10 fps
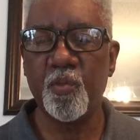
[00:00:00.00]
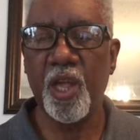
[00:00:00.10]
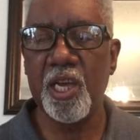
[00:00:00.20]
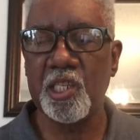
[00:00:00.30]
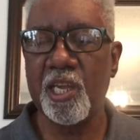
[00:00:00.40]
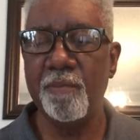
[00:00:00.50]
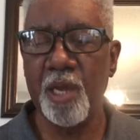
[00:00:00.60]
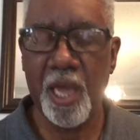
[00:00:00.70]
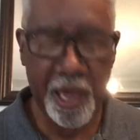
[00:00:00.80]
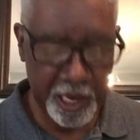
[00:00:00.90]
Thus, he
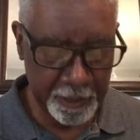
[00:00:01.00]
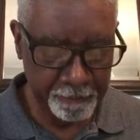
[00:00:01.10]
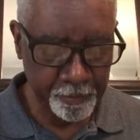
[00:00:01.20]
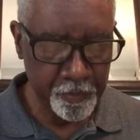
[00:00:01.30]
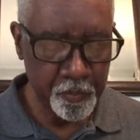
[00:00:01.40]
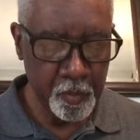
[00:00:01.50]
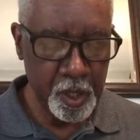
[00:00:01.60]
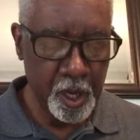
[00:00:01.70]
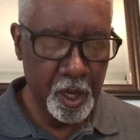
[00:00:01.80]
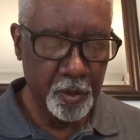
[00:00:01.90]
became
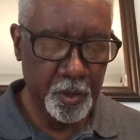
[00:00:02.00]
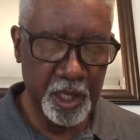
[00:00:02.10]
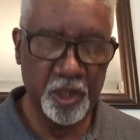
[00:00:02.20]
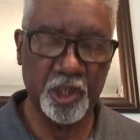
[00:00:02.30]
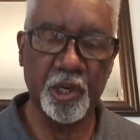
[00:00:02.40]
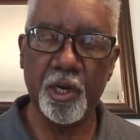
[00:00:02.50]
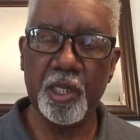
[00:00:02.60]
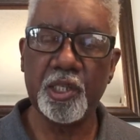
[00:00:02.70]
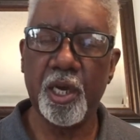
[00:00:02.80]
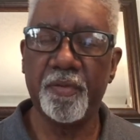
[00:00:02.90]
the
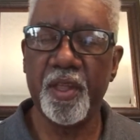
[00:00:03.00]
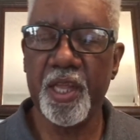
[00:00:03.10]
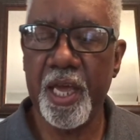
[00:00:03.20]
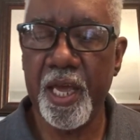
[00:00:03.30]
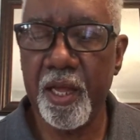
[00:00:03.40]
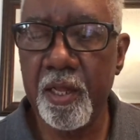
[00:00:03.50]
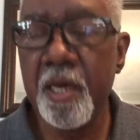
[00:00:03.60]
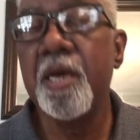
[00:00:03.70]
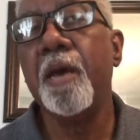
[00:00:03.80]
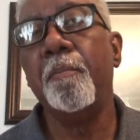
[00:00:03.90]
judge of the dead.
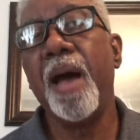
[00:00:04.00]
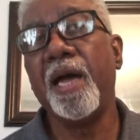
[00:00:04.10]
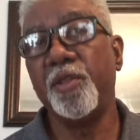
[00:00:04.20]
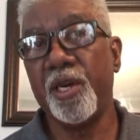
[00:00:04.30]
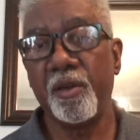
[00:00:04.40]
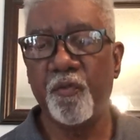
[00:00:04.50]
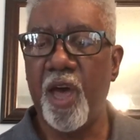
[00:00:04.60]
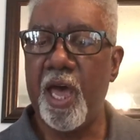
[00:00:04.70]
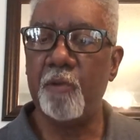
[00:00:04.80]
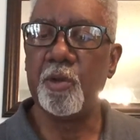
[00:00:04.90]
By
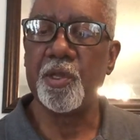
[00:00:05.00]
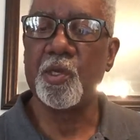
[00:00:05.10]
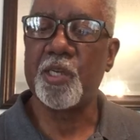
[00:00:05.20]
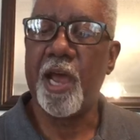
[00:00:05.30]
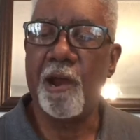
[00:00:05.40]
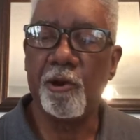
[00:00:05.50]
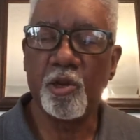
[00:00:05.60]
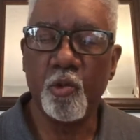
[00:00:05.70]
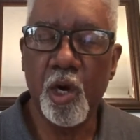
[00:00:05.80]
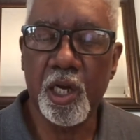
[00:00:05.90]
identifying with
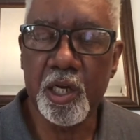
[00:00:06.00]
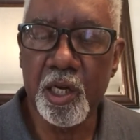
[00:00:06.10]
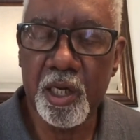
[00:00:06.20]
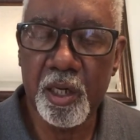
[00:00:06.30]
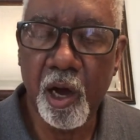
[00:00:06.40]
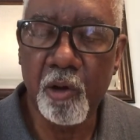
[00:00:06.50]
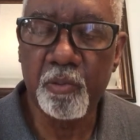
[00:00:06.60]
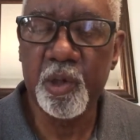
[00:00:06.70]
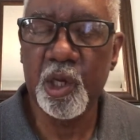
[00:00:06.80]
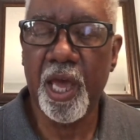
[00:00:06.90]
Osiris, one could
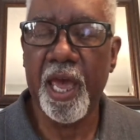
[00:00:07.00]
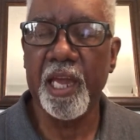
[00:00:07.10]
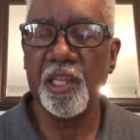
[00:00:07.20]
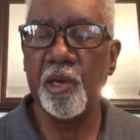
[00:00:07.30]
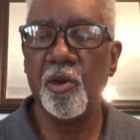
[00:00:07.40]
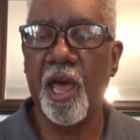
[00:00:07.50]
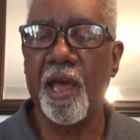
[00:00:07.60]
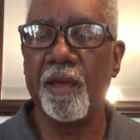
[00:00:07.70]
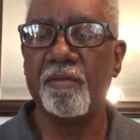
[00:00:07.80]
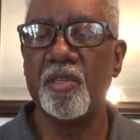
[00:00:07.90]
hope to gain new
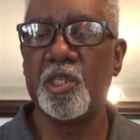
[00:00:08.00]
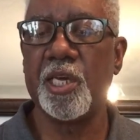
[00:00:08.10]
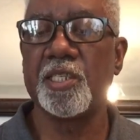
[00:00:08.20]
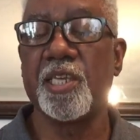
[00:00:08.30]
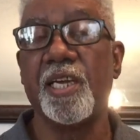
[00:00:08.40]
life, just